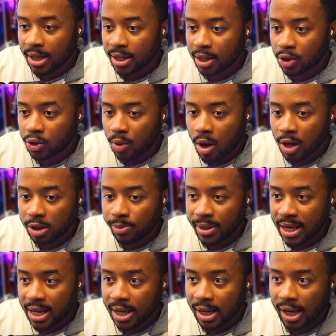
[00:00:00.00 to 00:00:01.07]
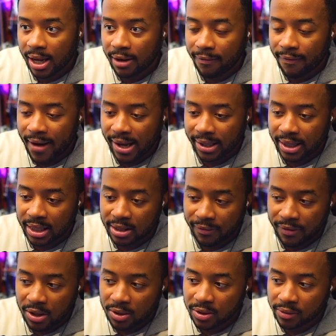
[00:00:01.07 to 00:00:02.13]
draws me in. In fact, this
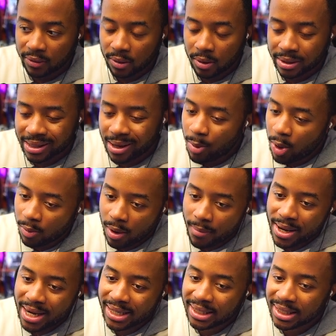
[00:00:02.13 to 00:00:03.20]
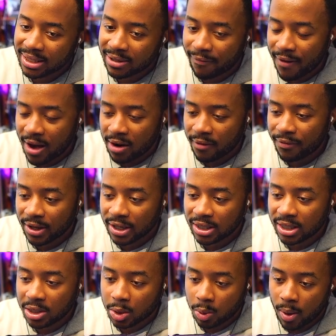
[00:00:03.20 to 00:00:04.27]
feels somewhat reminiscent to Final
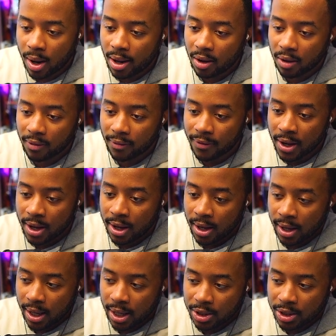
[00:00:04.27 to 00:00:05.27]
Fantasy XII in